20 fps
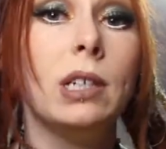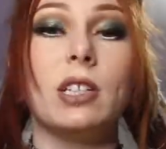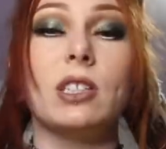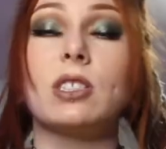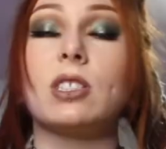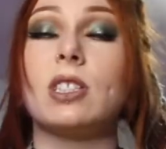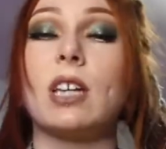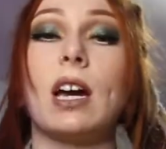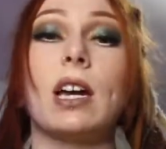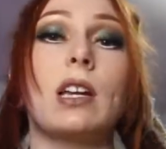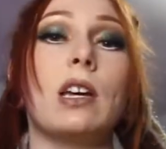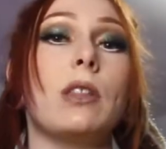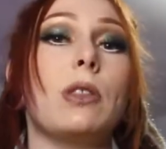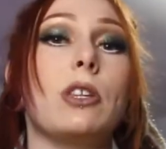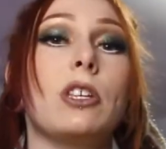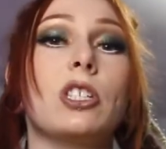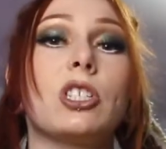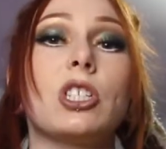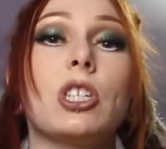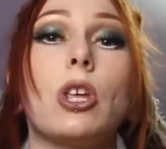It's got
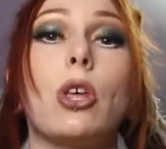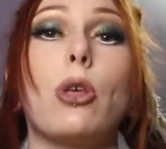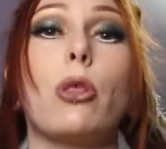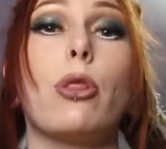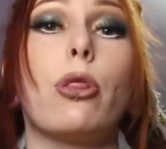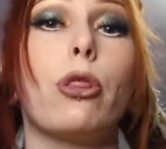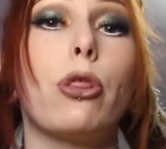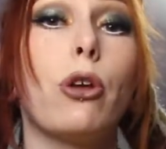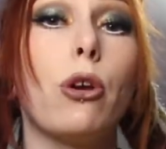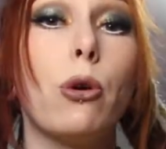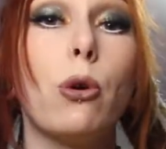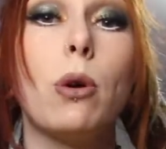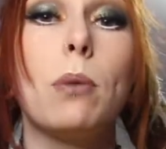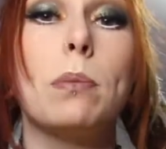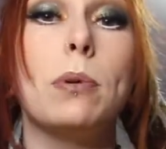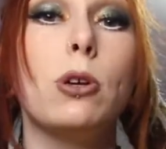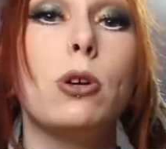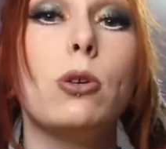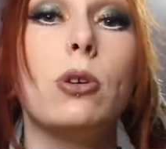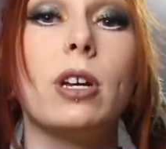this
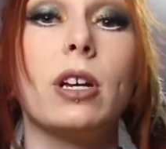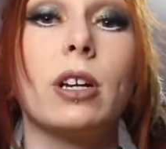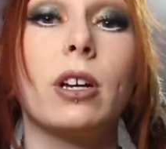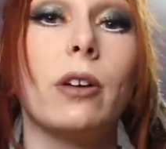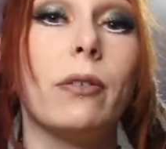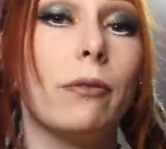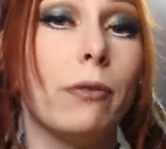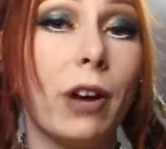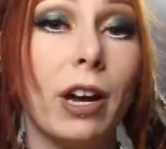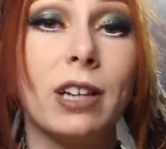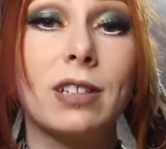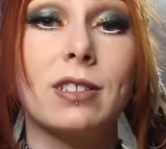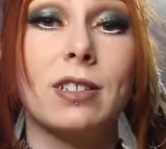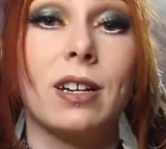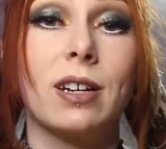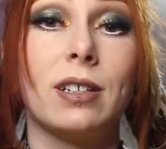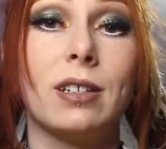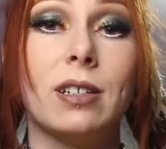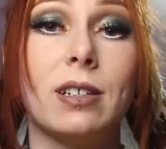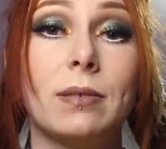therapeutic effect
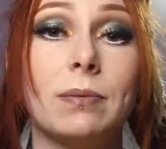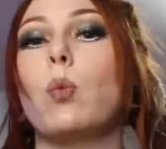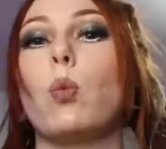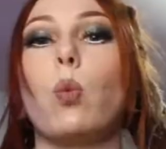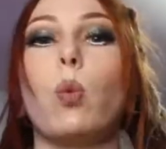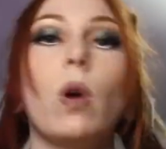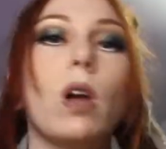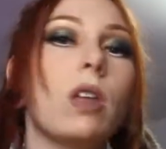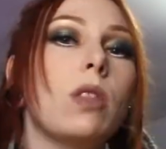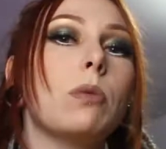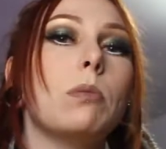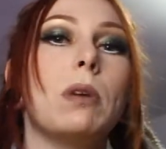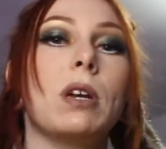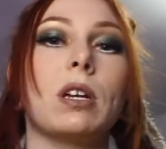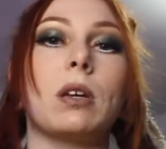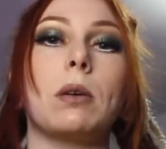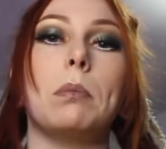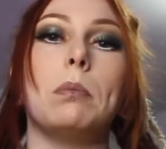on it. Rhythmic